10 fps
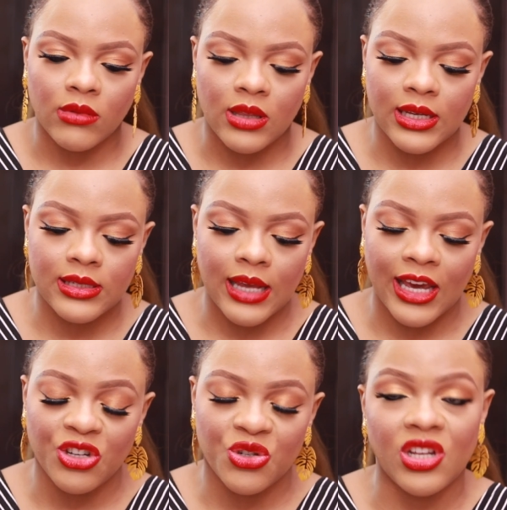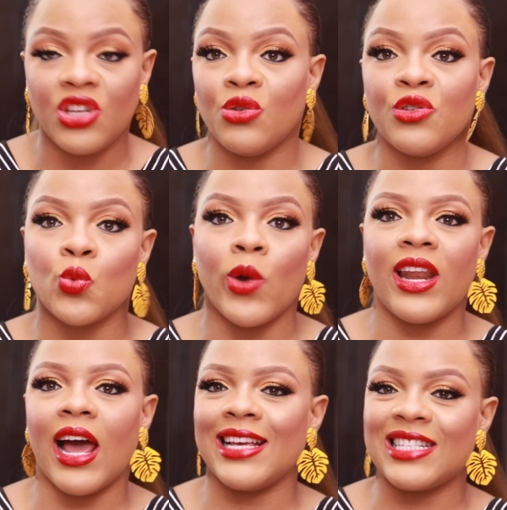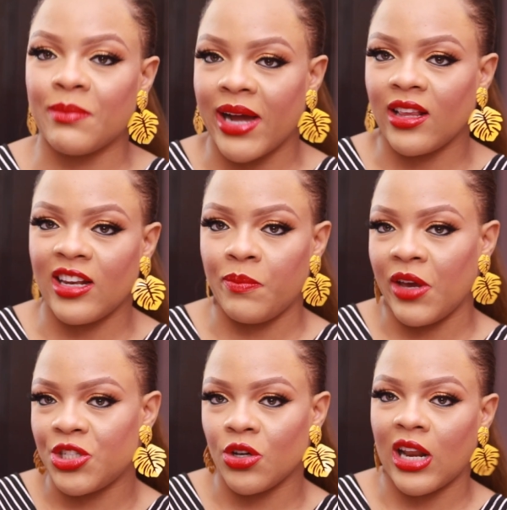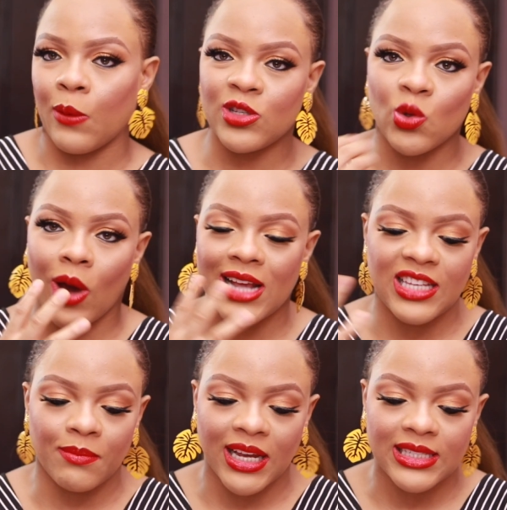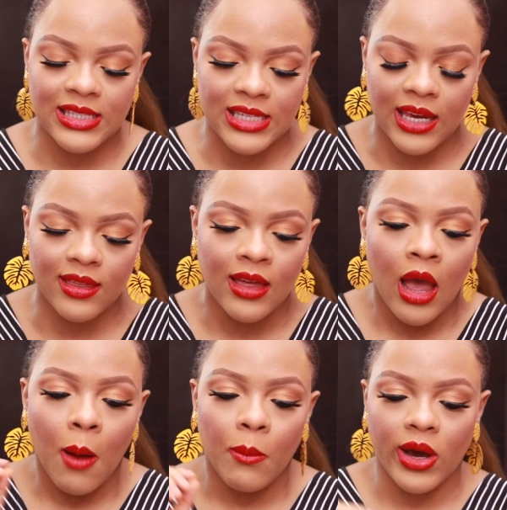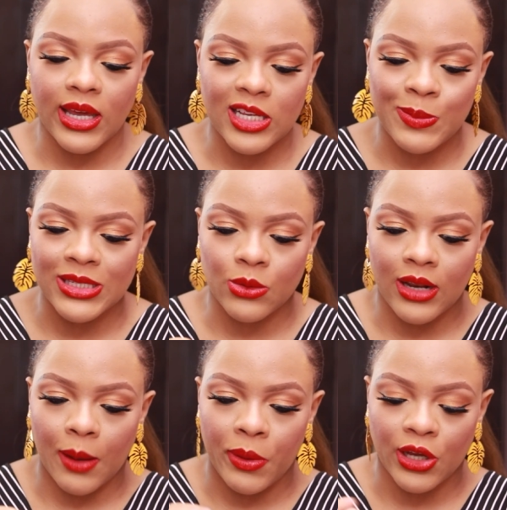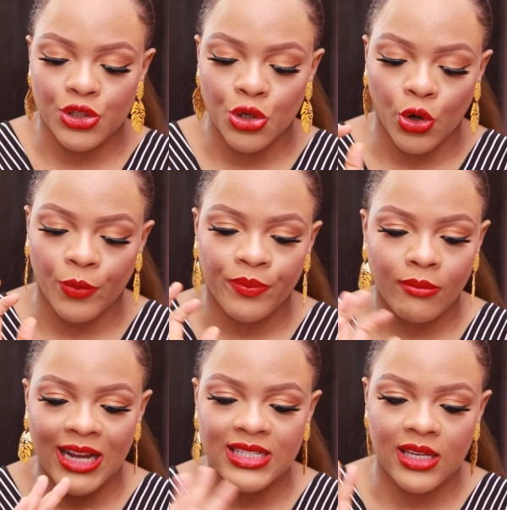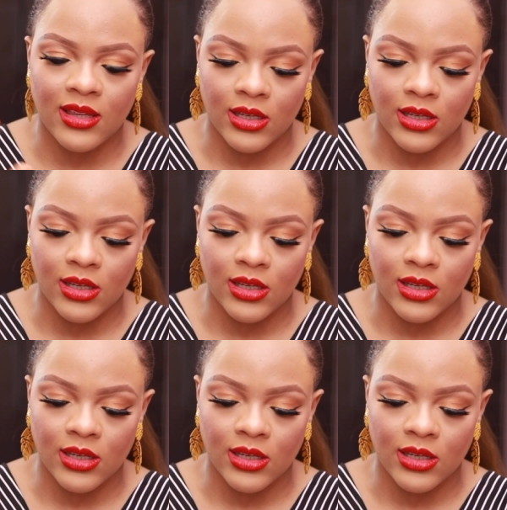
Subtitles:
This I usually use when I smile in a picture and I want to whiten my teeth, but in this particular picture my teeth